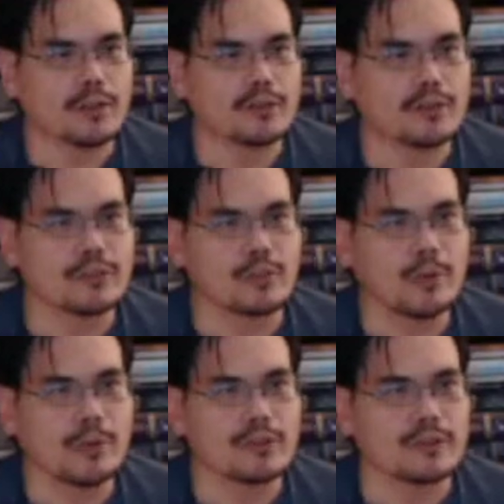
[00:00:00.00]
There's no
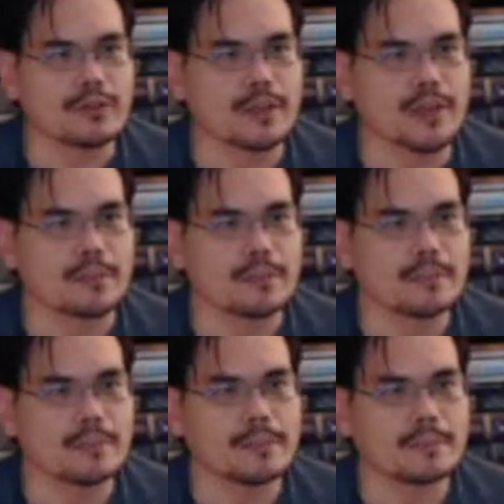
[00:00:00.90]
pause in this game.
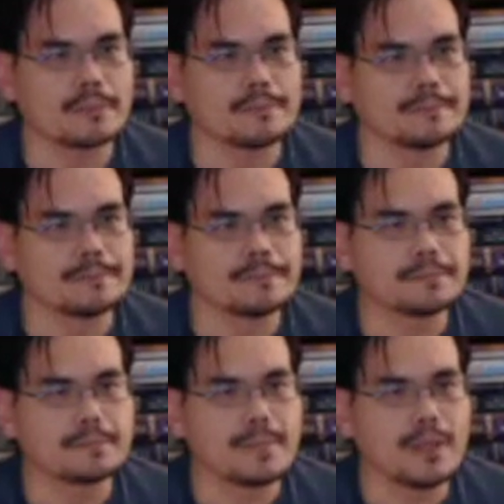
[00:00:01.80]

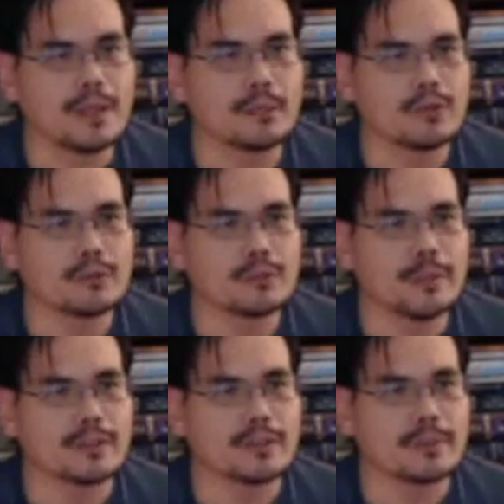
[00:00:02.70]
Observe
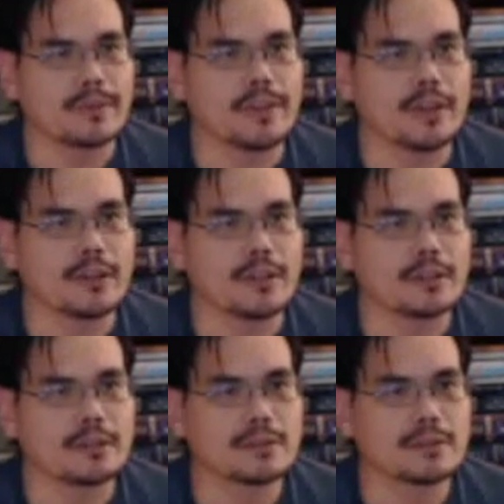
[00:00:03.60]
responses by Sarah.
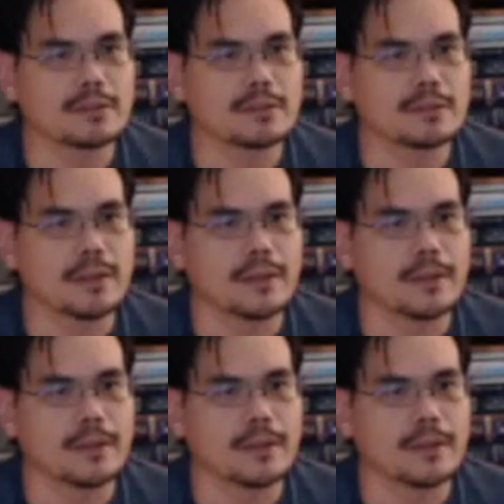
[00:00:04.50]
Okay.